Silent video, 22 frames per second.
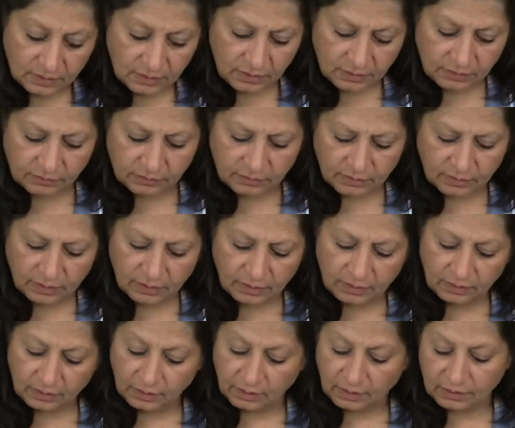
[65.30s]
And you are
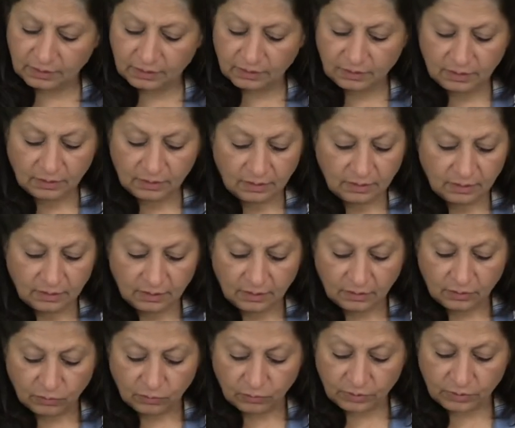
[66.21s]
like,
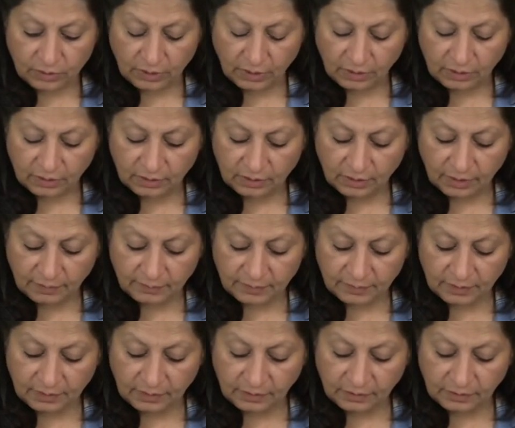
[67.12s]
okay, I'm
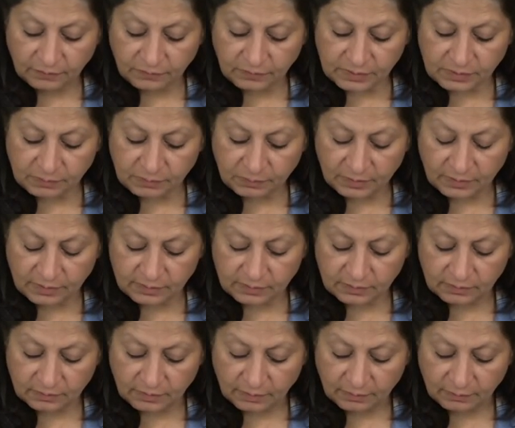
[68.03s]
gonna leave this
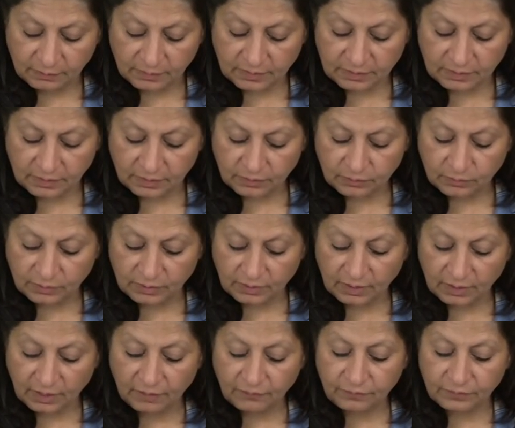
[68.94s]
person. I'm not gonna do any
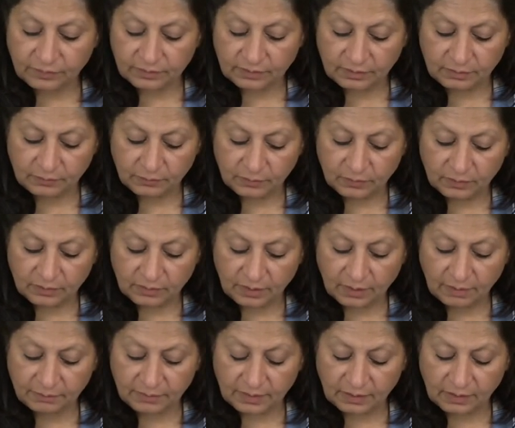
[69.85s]
effort anymore.
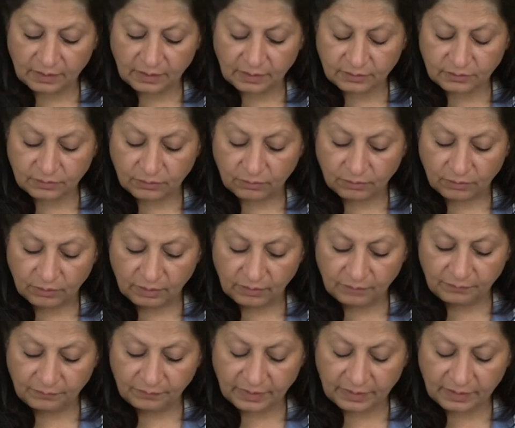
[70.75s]
I'm gonna let go all
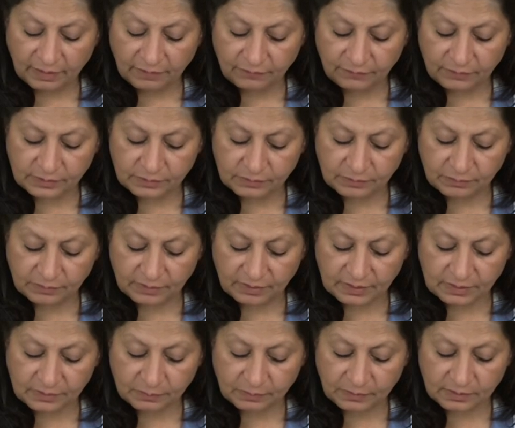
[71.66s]
of my efforts with
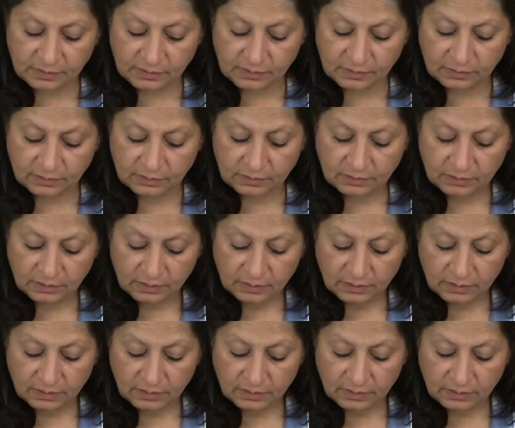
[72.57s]
this person.